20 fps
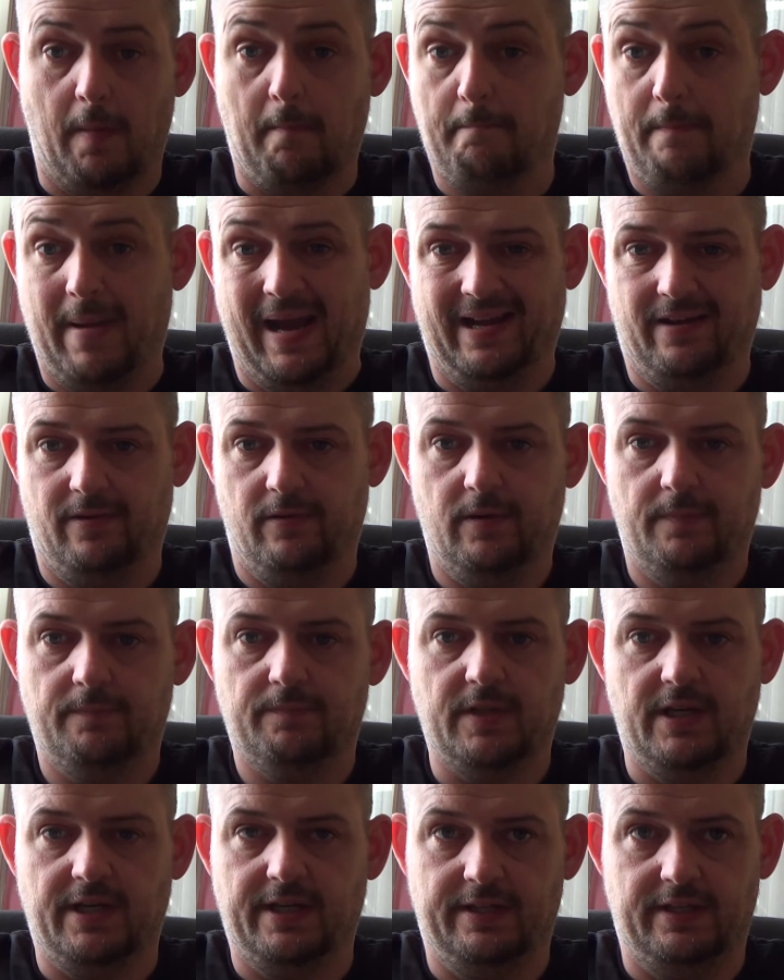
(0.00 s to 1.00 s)
banner
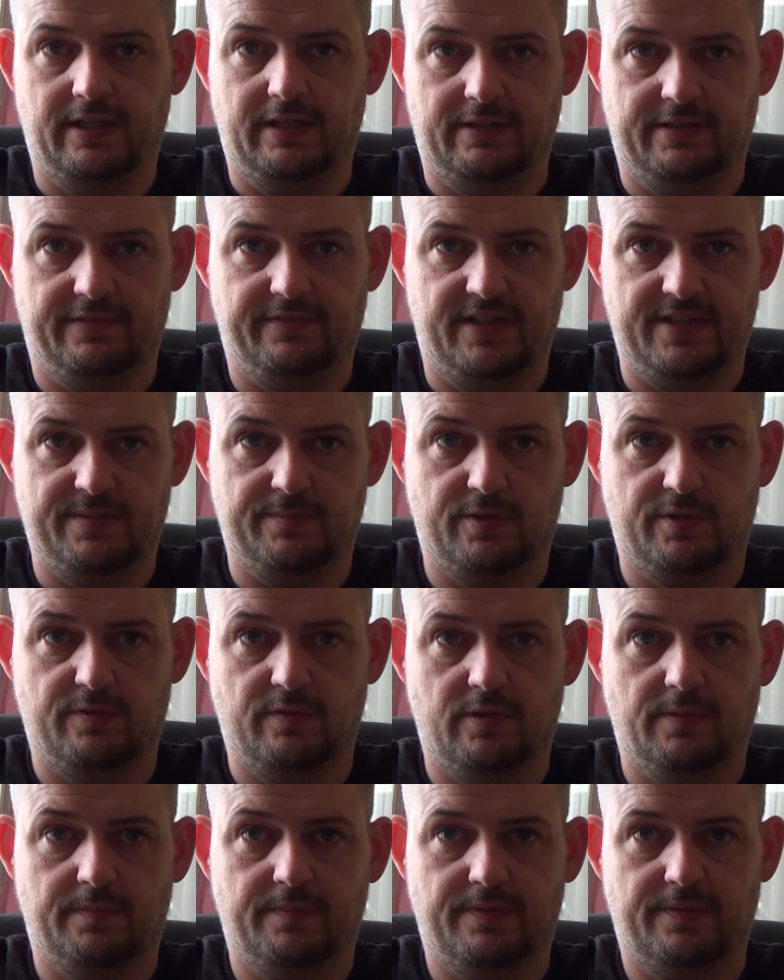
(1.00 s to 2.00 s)
on our Facebook
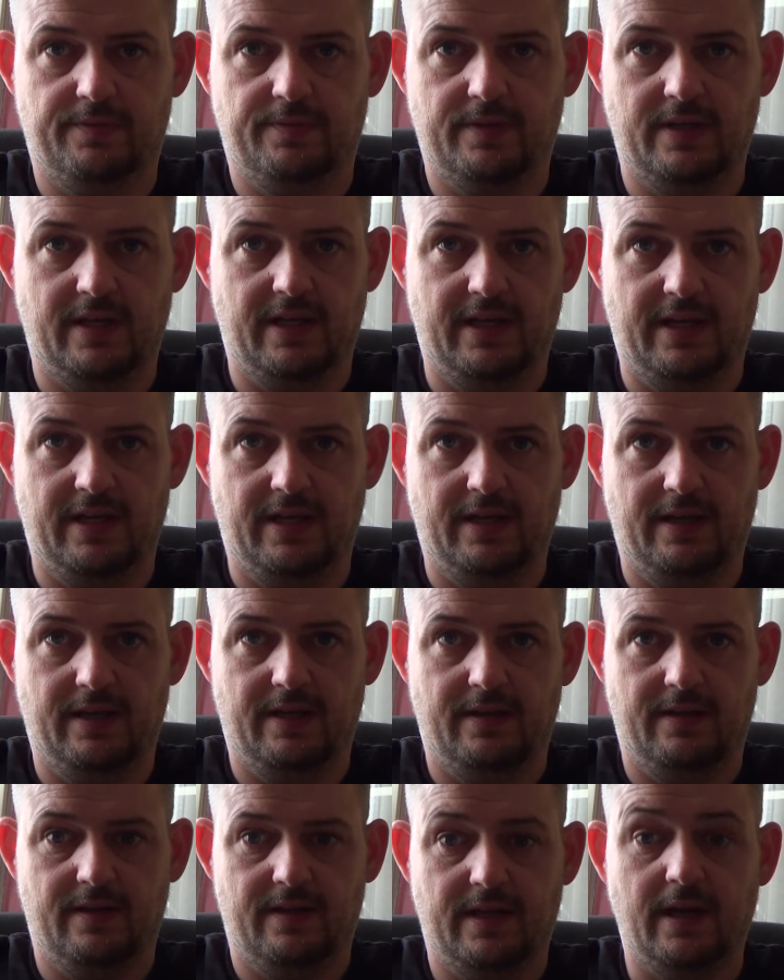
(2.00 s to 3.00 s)
group,
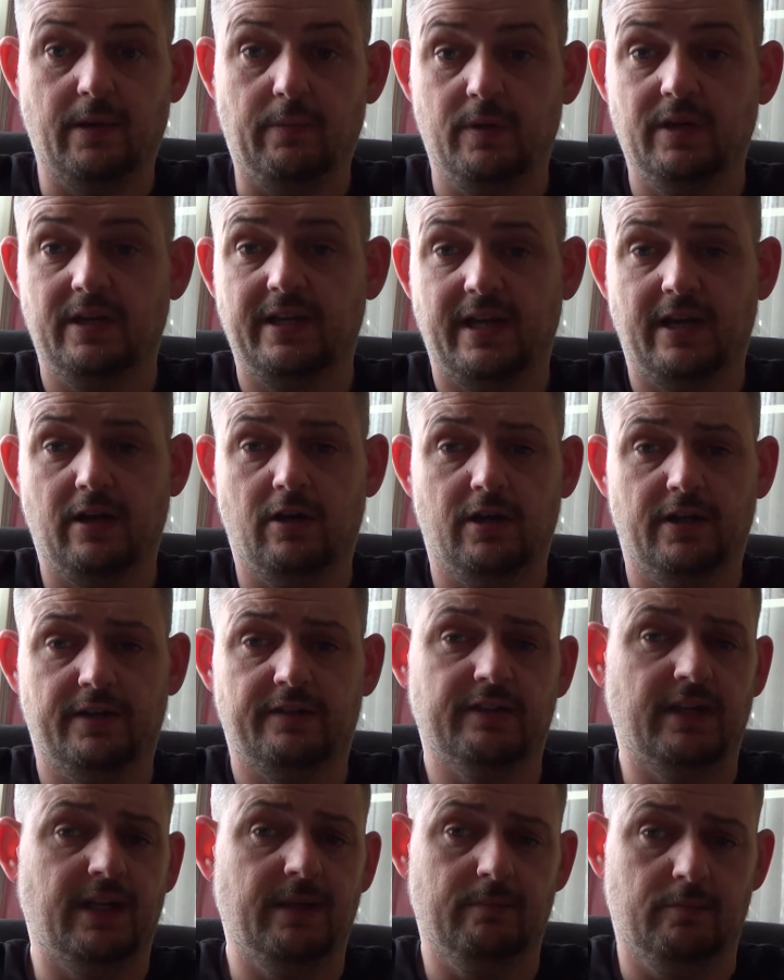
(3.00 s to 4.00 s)
I really had a hard
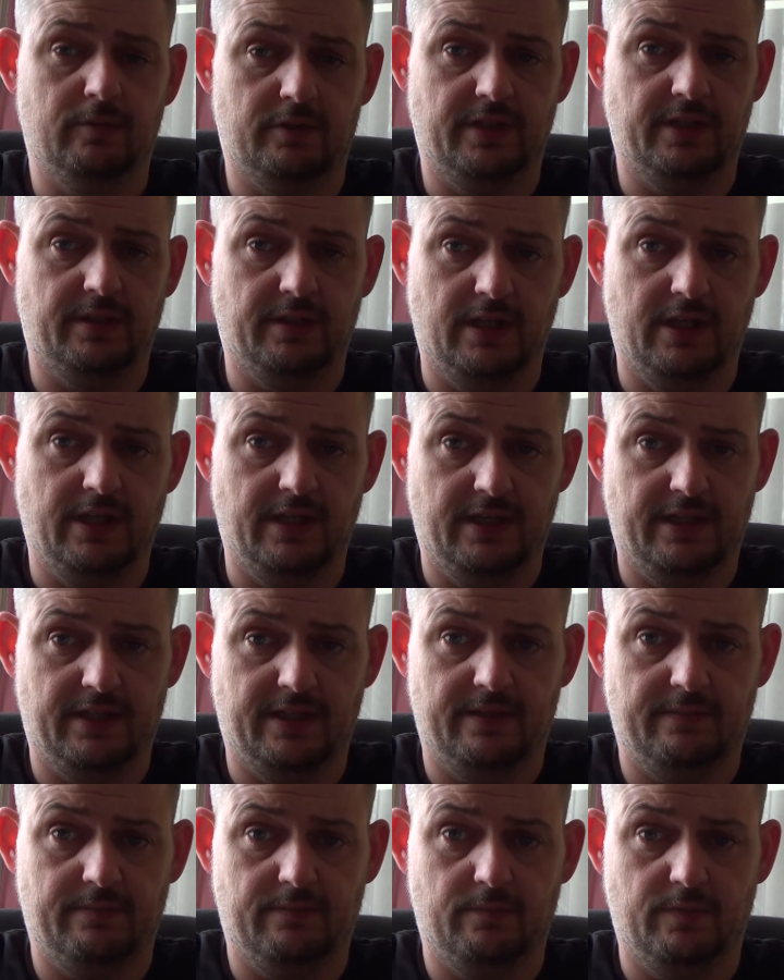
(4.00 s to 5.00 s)
time looking
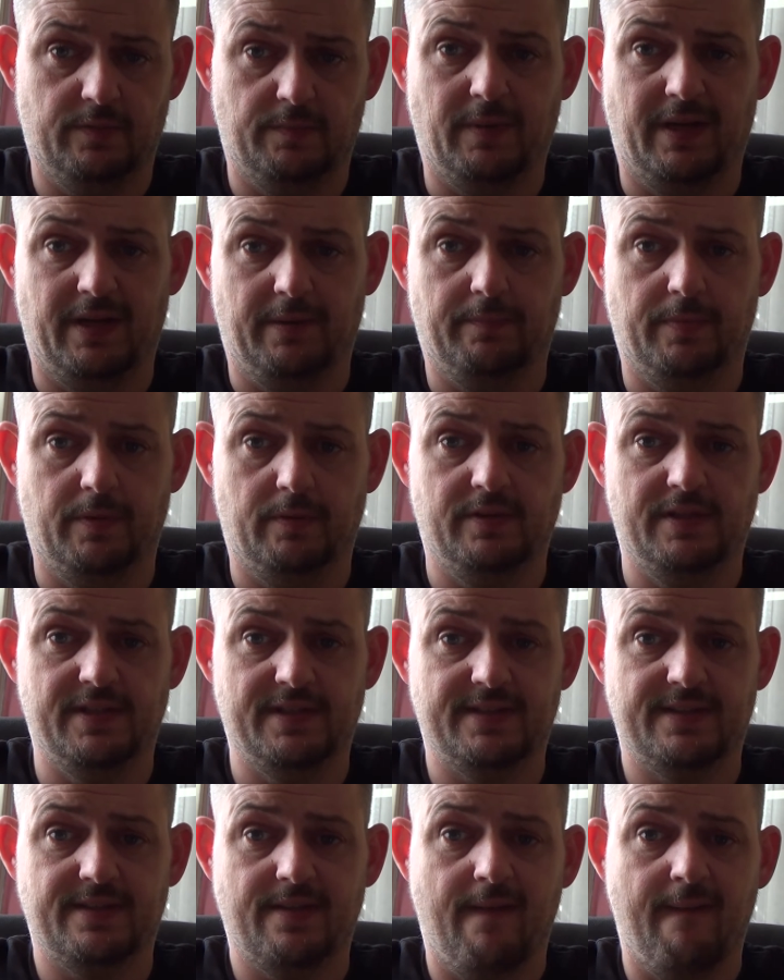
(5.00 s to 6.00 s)
with my
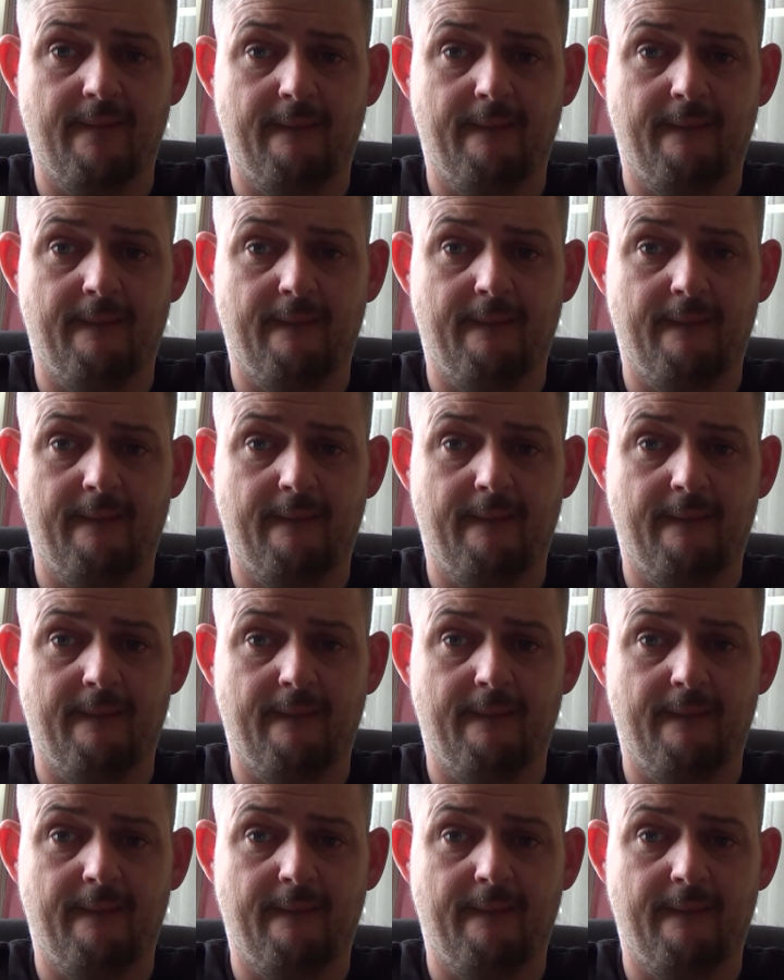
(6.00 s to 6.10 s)
opponents